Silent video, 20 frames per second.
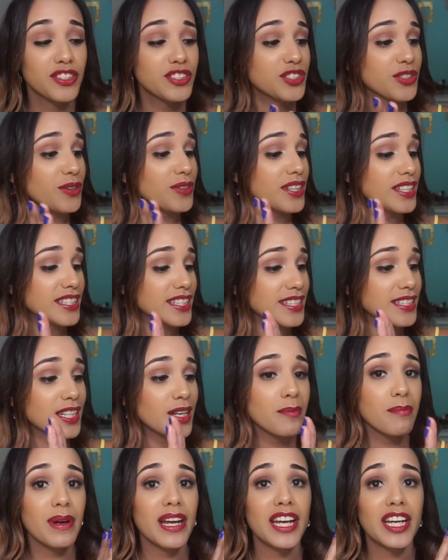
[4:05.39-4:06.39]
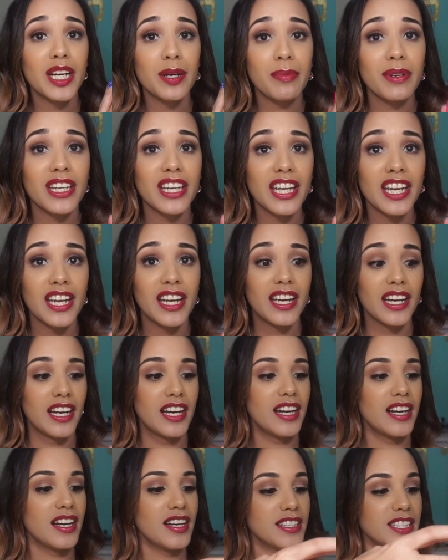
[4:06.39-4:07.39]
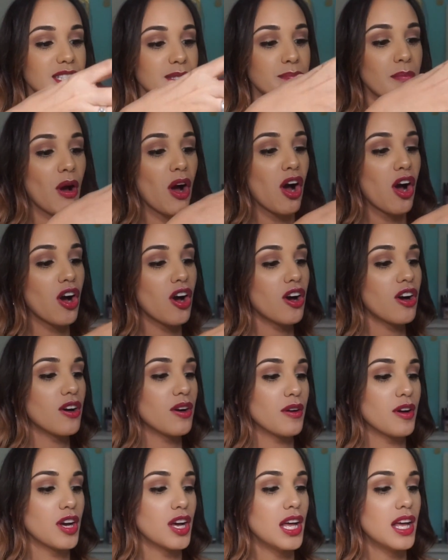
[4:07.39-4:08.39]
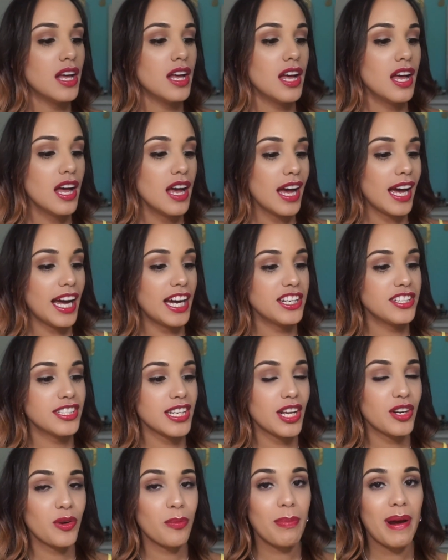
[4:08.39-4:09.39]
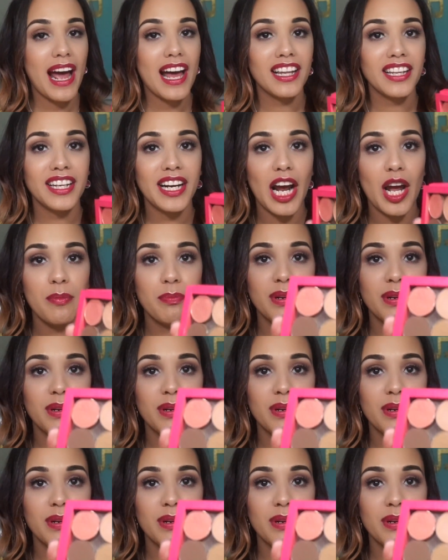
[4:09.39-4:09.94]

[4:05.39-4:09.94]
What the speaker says: So this is the Makeup Geek small eyeshadow palette I